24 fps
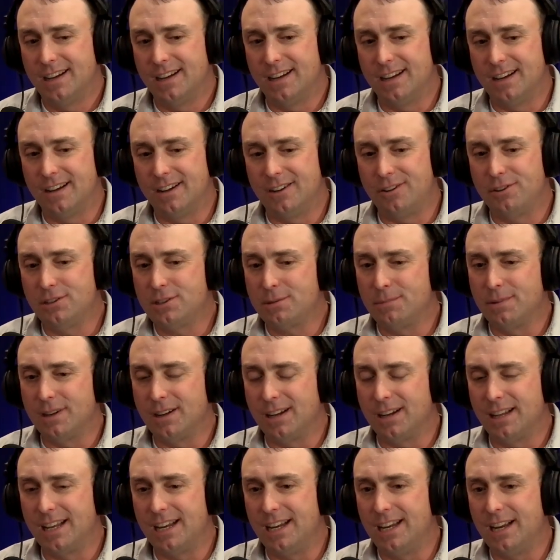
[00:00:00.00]

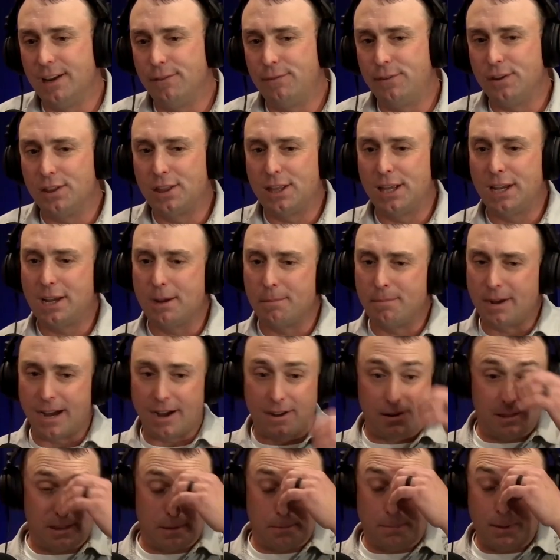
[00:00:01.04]
Ultimately, if you think
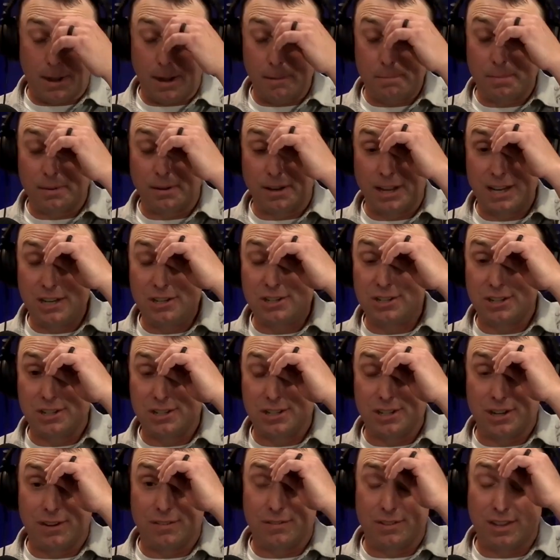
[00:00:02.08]
about the
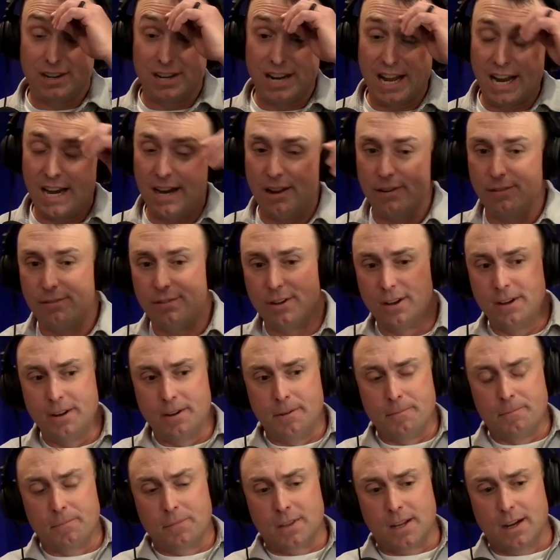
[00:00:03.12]
populations of the native
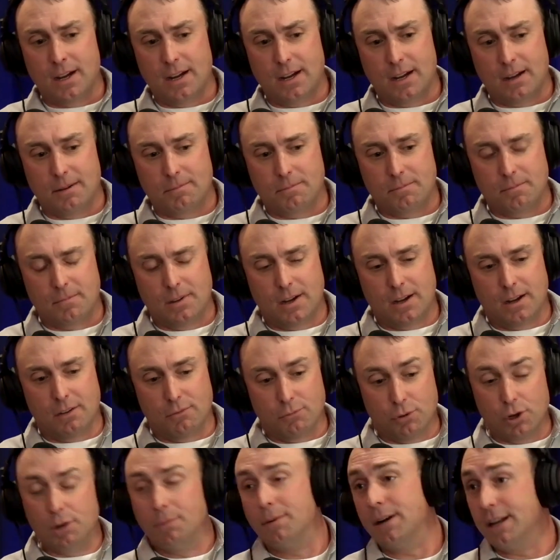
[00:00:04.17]

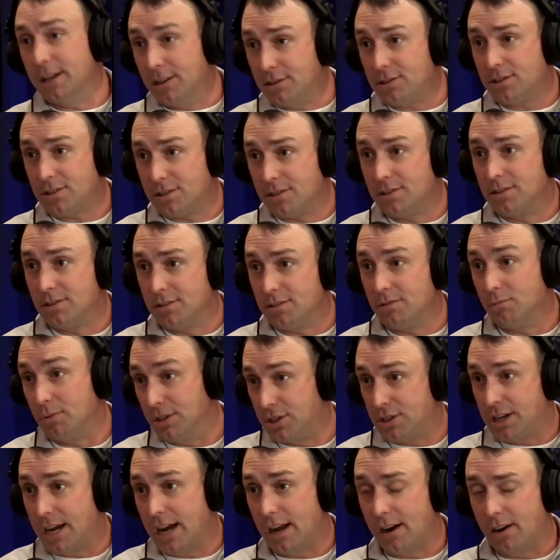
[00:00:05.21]
ruminants,
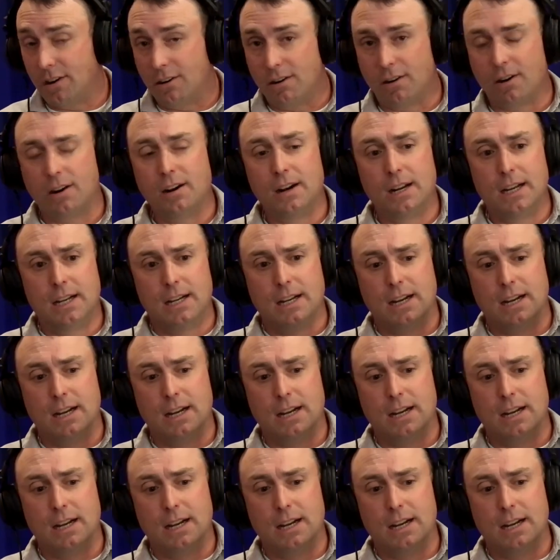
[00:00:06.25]
which cattle are,